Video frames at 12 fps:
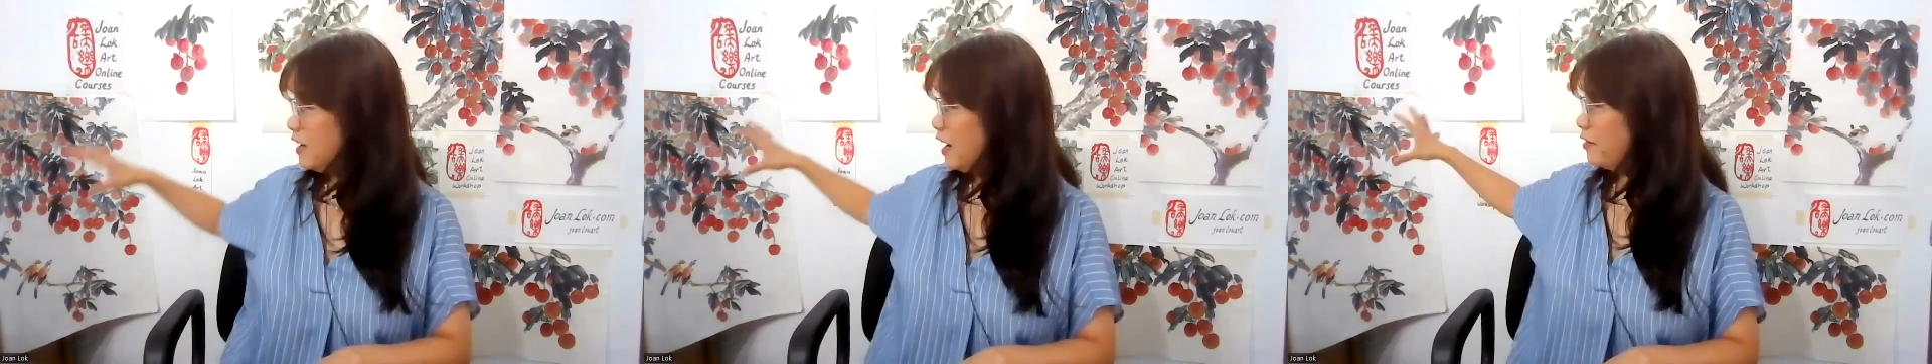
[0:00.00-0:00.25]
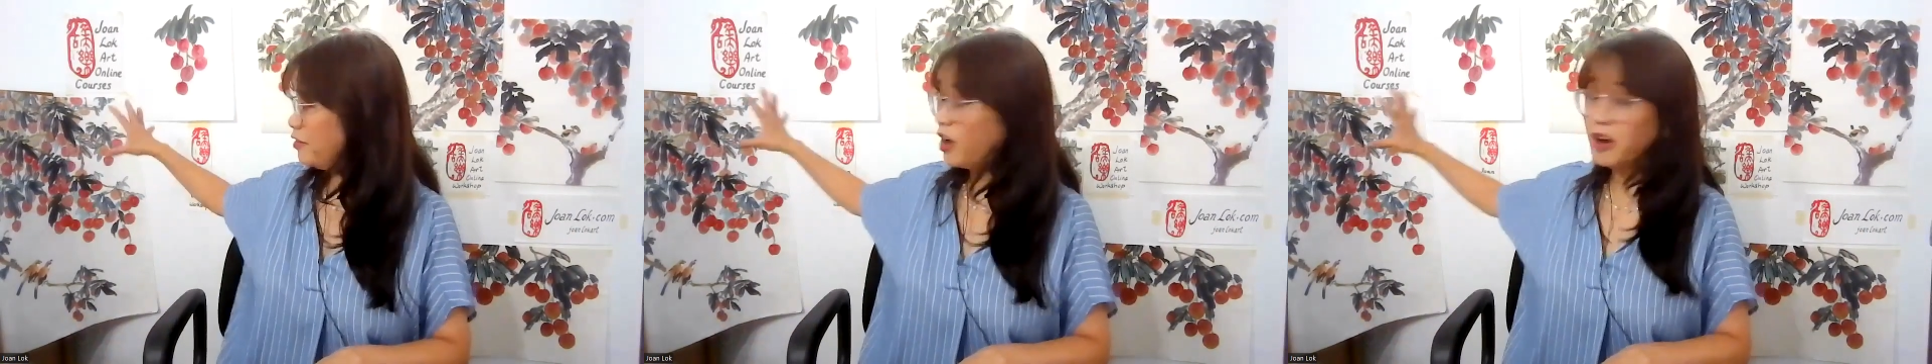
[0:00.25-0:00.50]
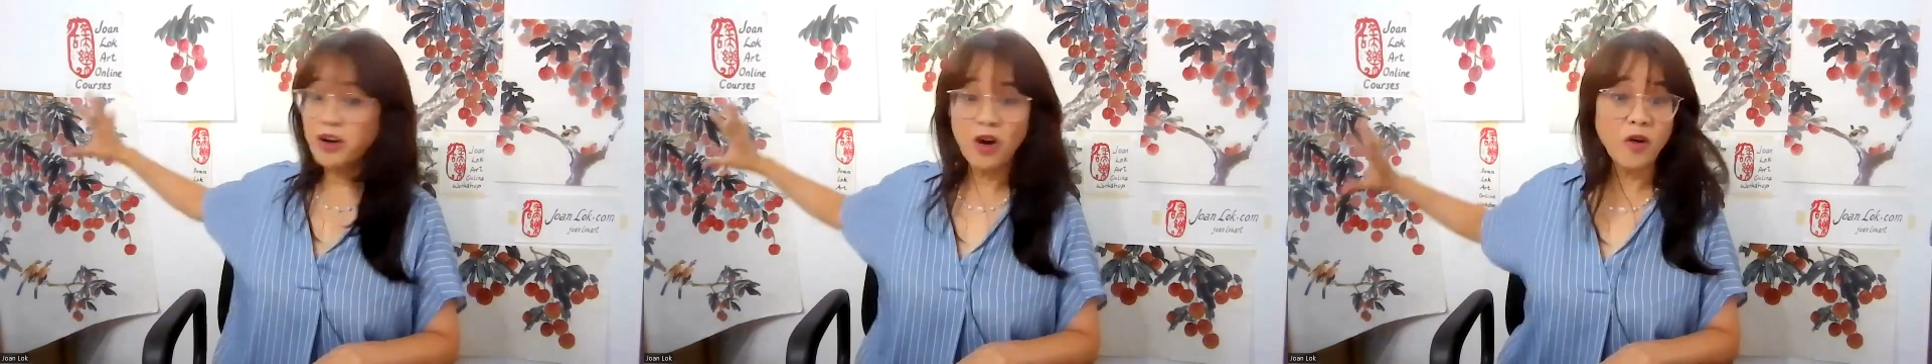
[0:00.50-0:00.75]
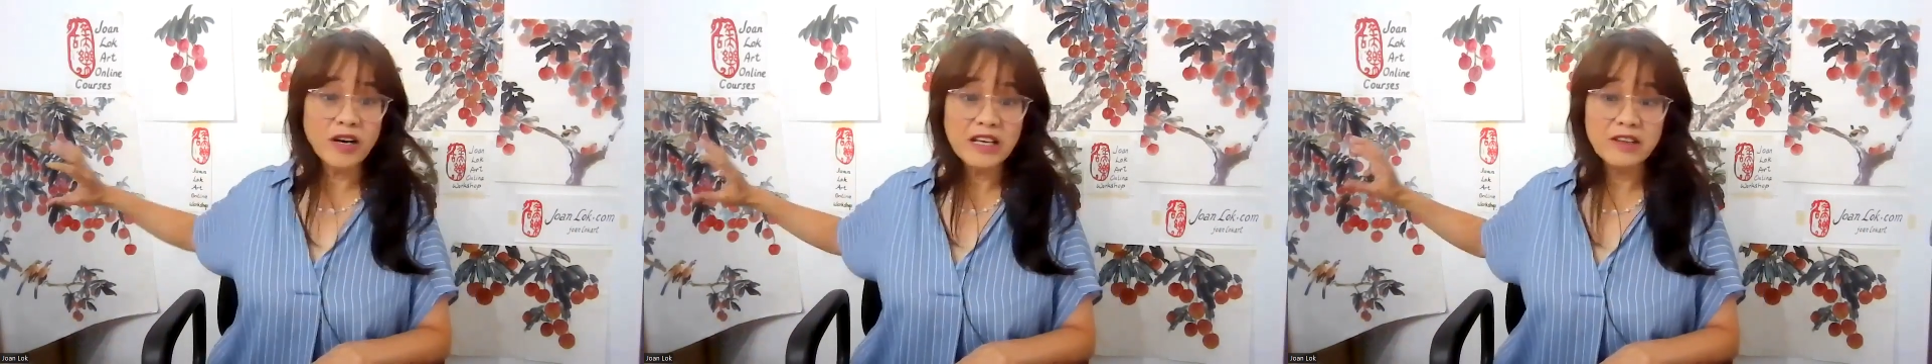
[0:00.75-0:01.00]
not
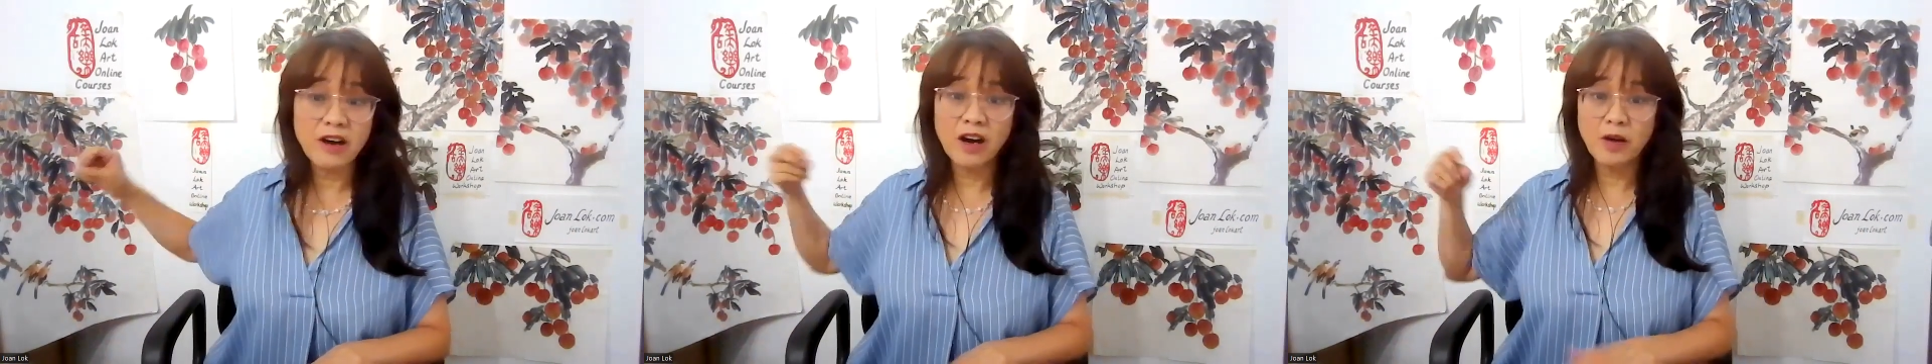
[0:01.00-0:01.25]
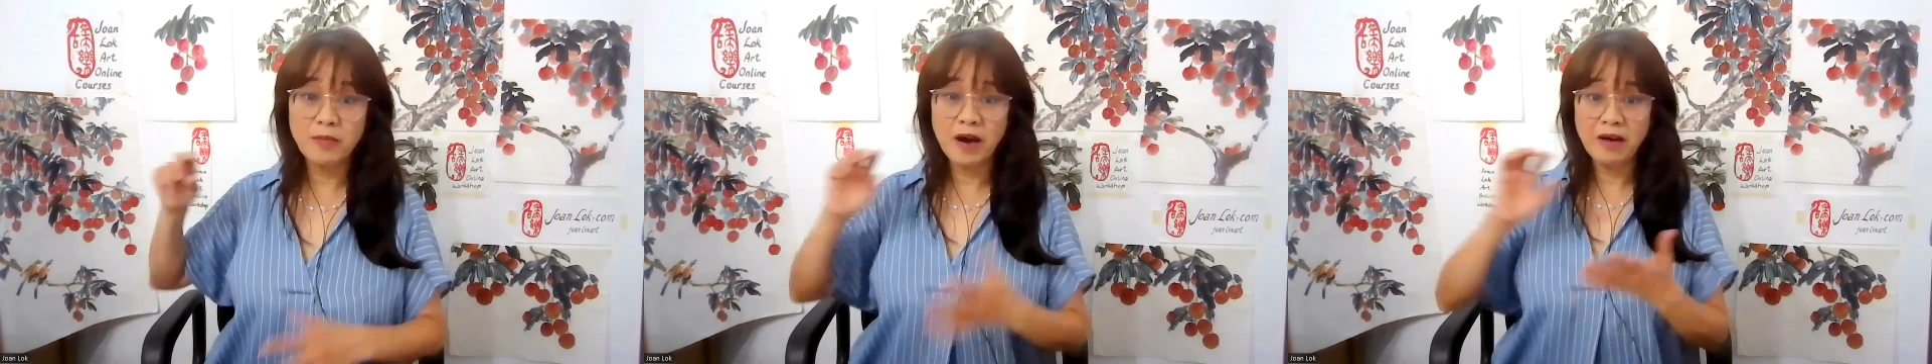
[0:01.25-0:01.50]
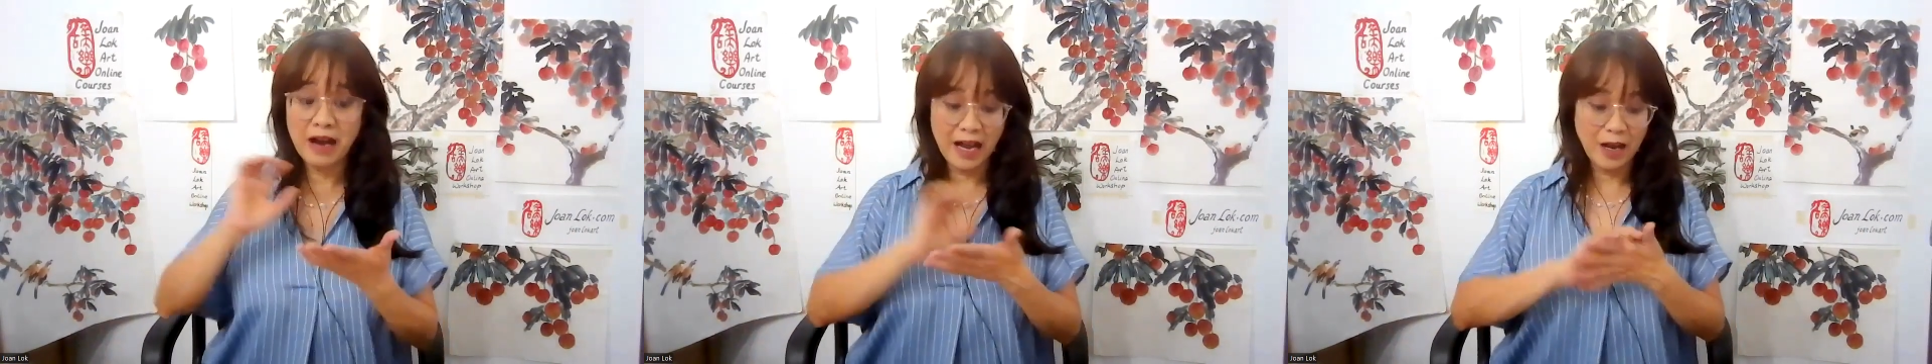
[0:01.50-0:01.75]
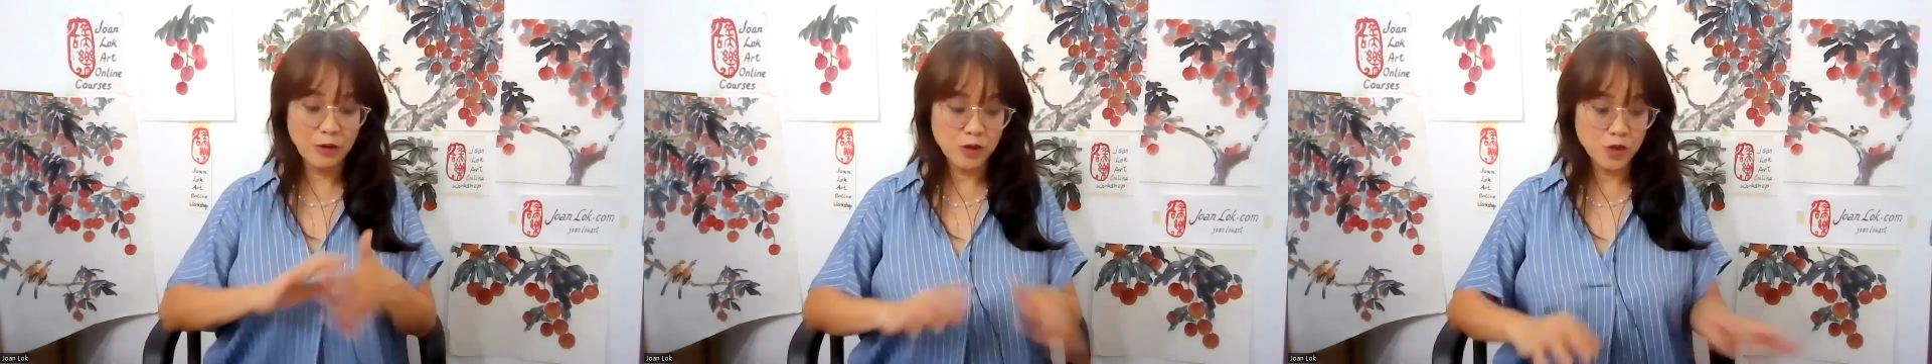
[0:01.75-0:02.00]
only talk about
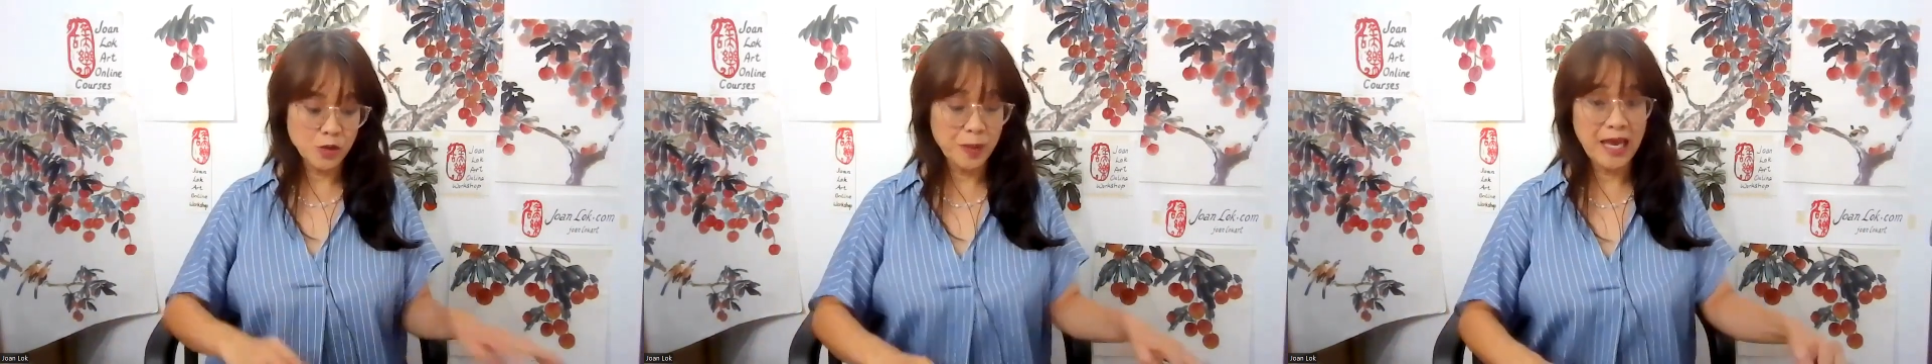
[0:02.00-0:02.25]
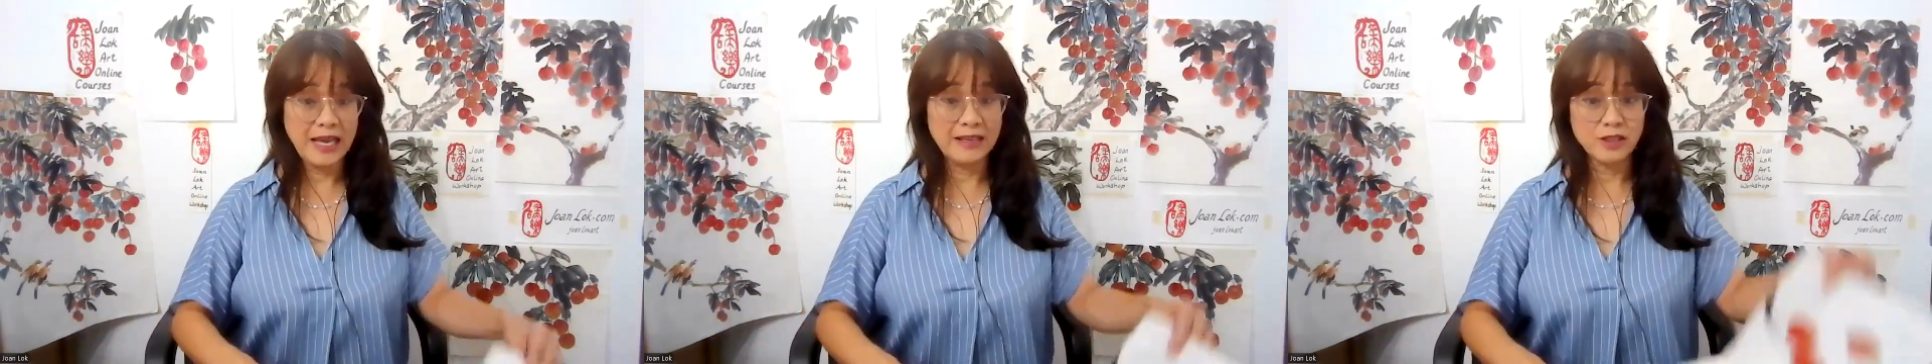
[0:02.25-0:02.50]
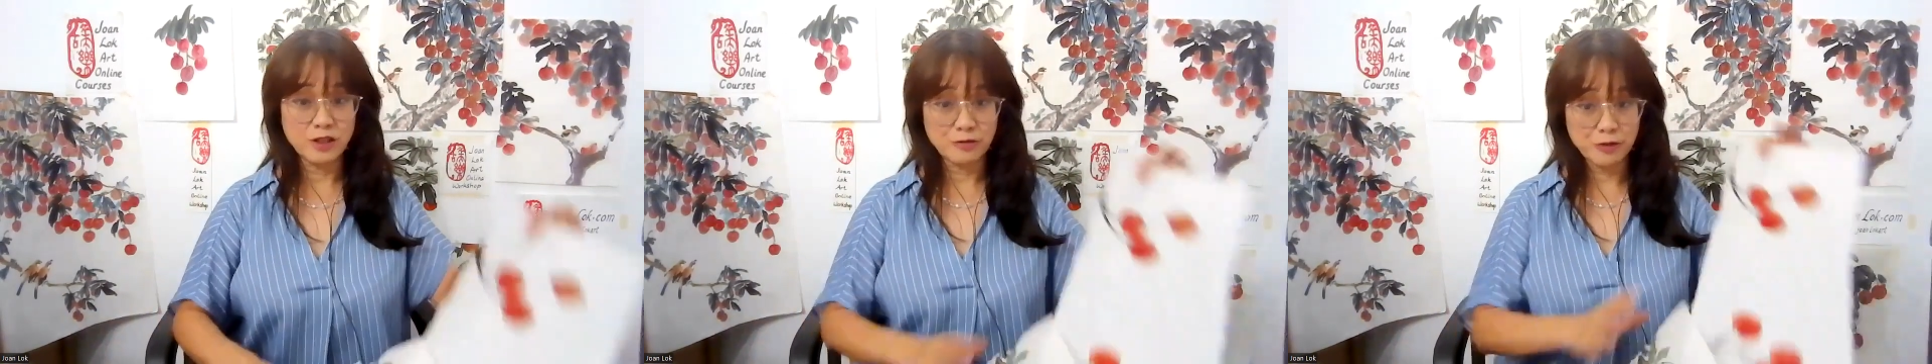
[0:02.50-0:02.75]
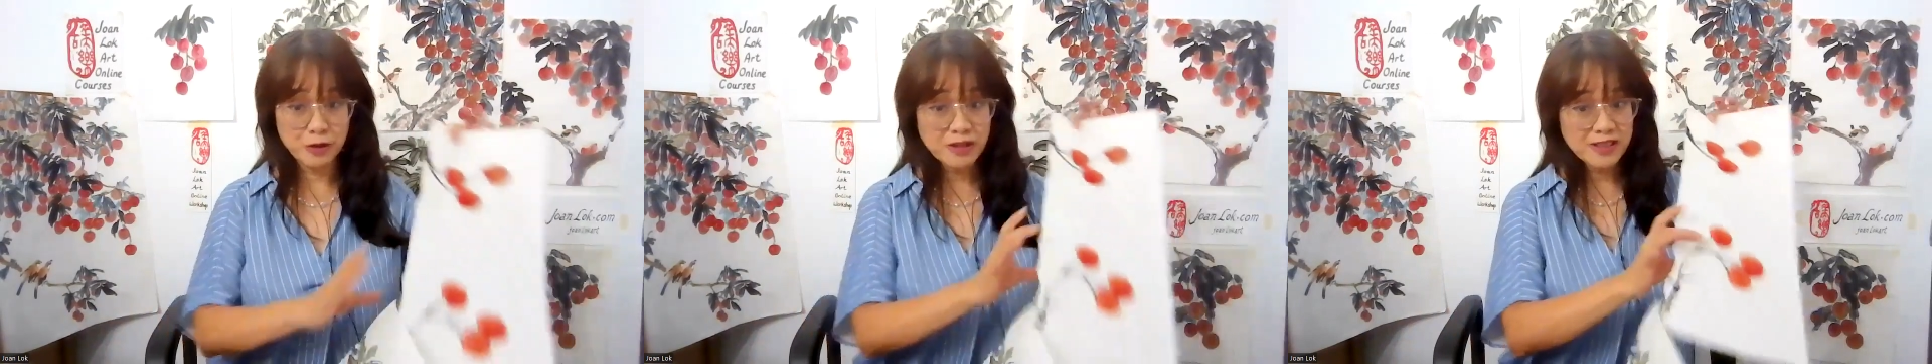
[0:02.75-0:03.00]
how to paint the
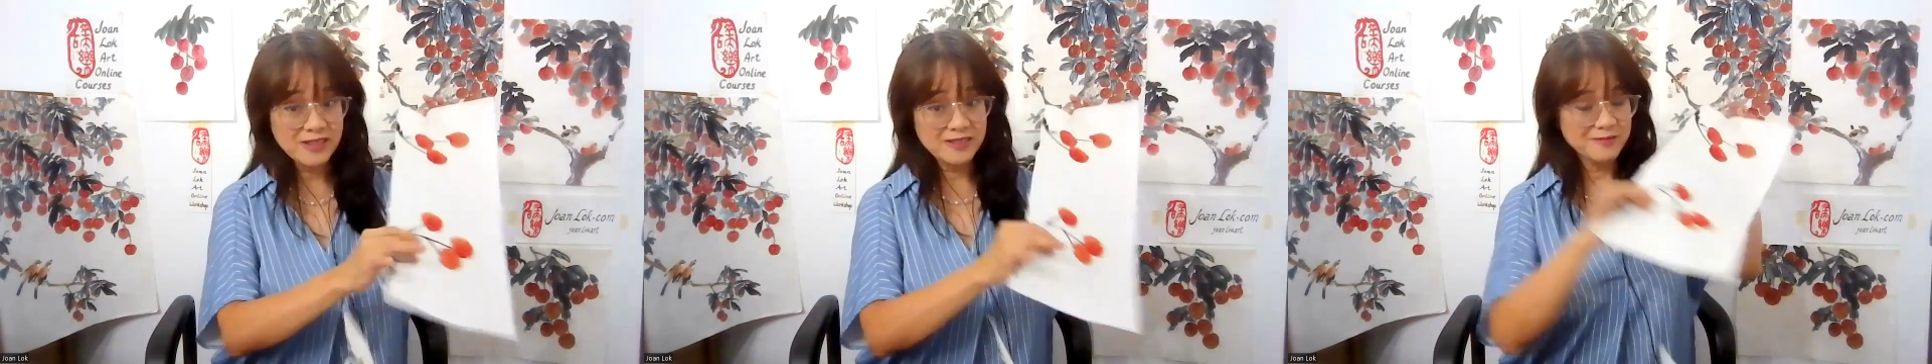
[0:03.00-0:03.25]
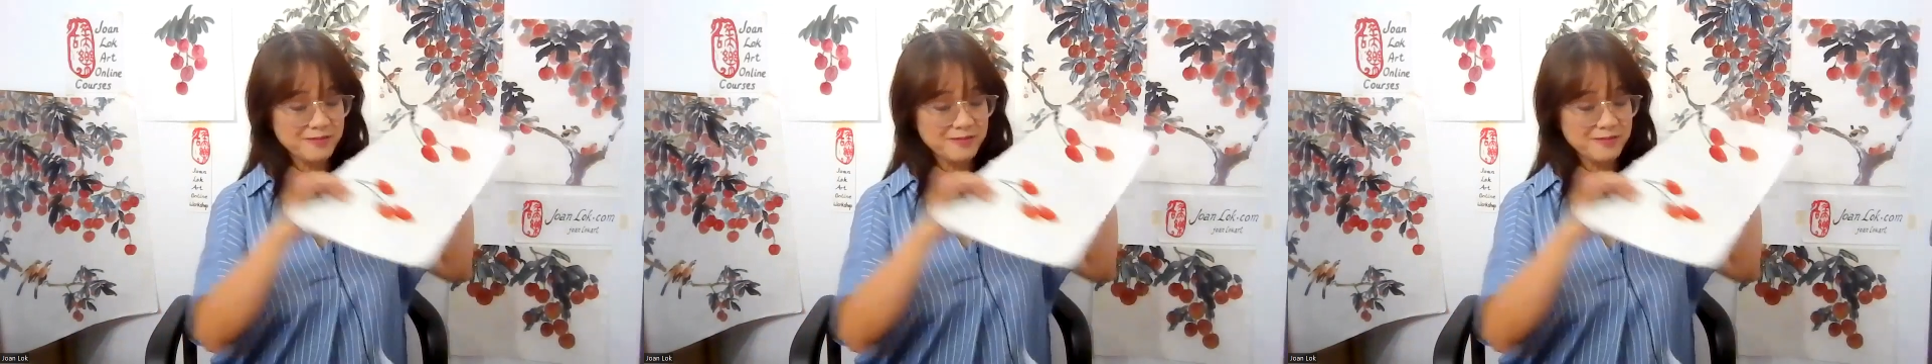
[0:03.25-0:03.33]
fruit,